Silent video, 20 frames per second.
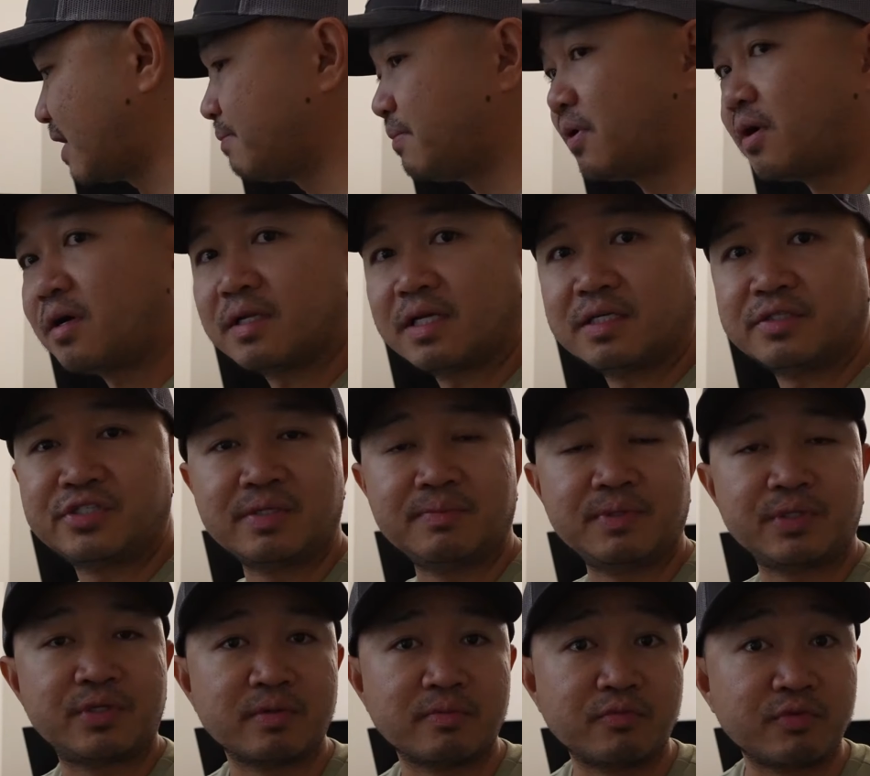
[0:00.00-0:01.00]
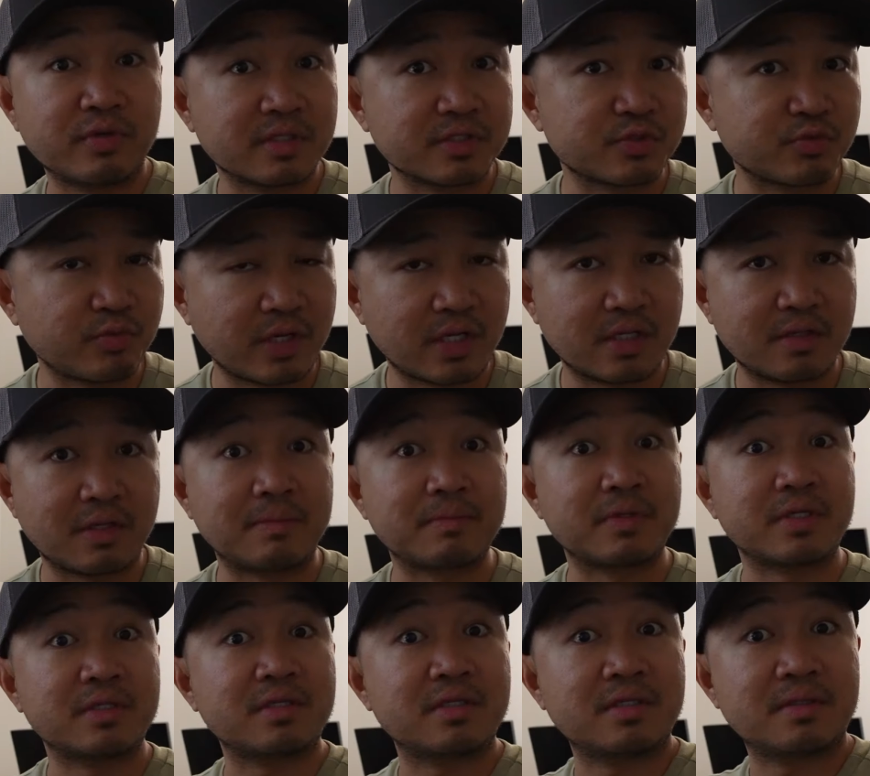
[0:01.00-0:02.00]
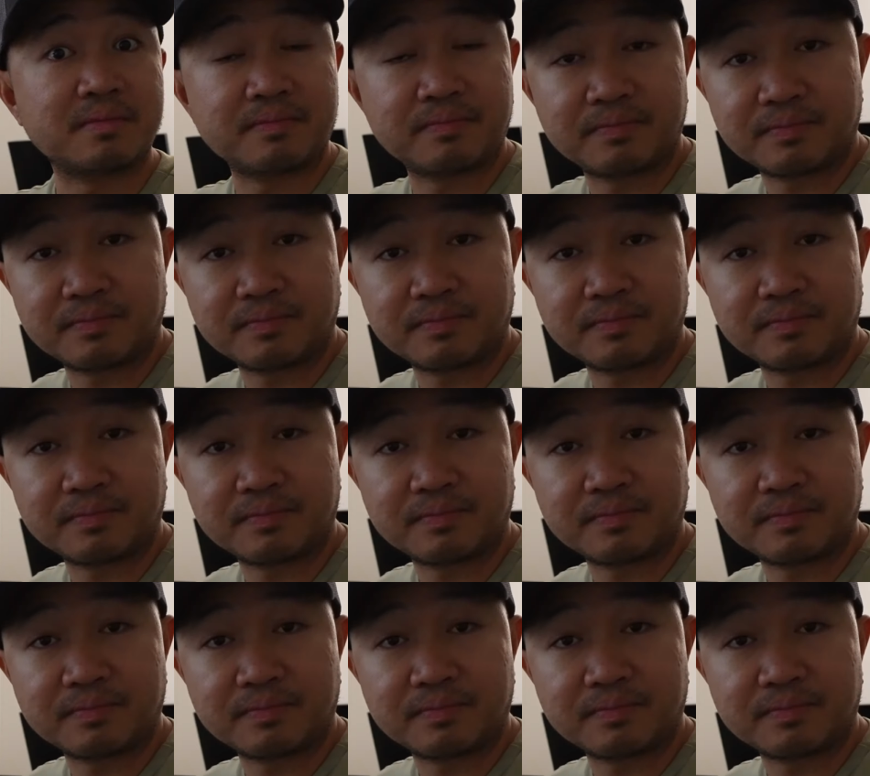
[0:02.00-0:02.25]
bought a Simucube wheel as well. I'm gonna